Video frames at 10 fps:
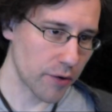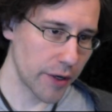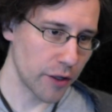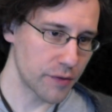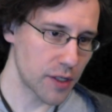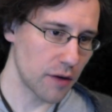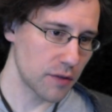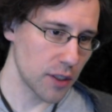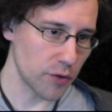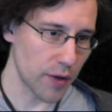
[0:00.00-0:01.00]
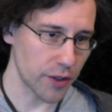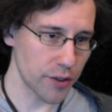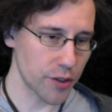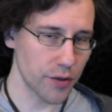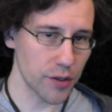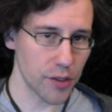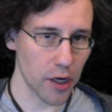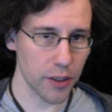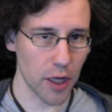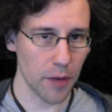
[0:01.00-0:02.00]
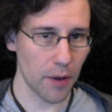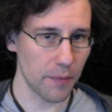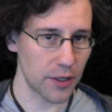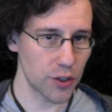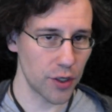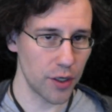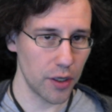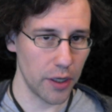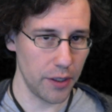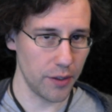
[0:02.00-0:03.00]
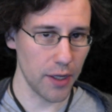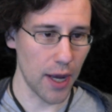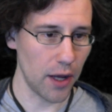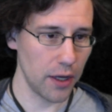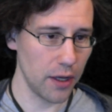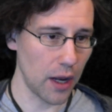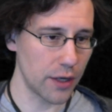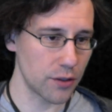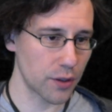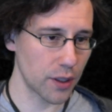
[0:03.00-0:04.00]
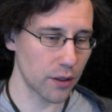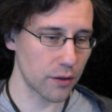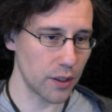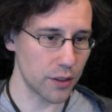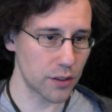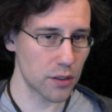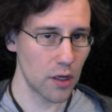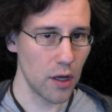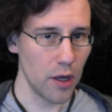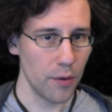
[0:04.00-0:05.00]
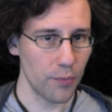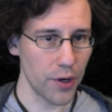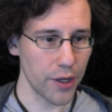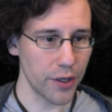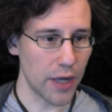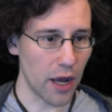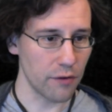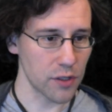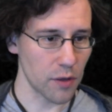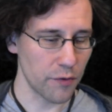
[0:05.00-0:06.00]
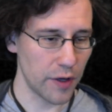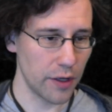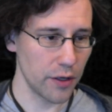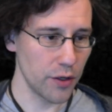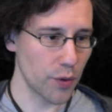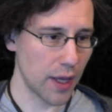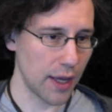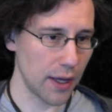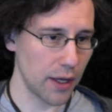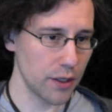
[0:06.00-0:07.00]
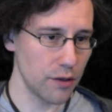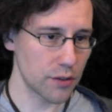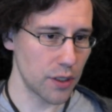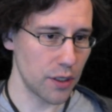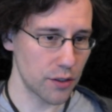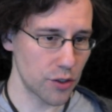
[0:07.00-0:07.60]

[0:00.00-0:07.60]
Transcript: about Cradle of Safety and whether it's good in this archetype. I mentioned it. Yeah, I, I do think that it's pretty good to have some of it. You can use it